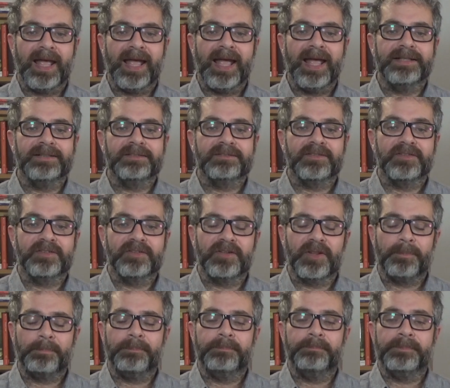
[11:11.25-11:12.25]
and
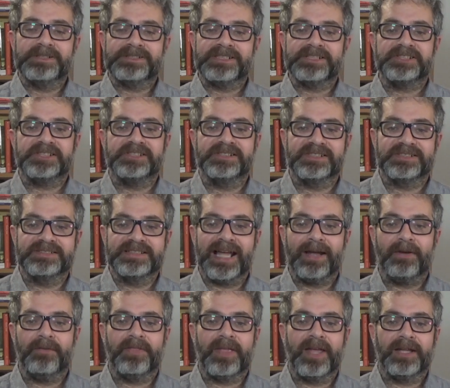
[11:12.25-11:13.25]
the position is
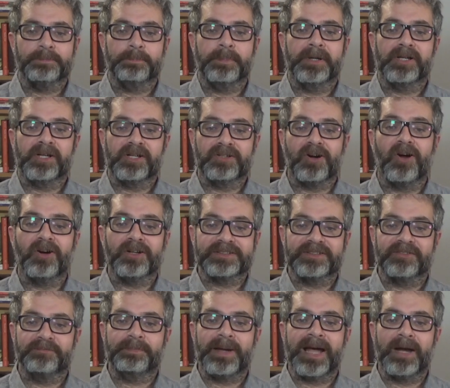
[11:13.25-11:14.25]
now that
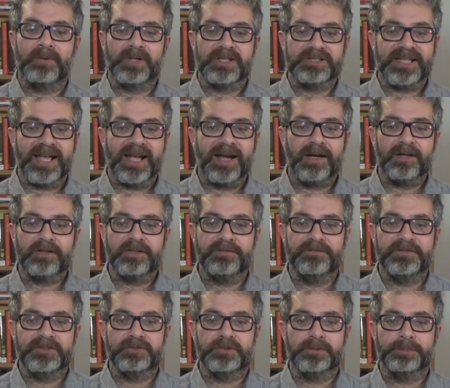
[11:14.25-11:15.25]
prerogative powers are
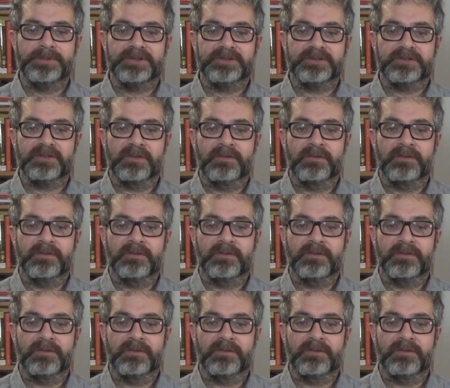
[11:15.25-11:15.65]
reviewable.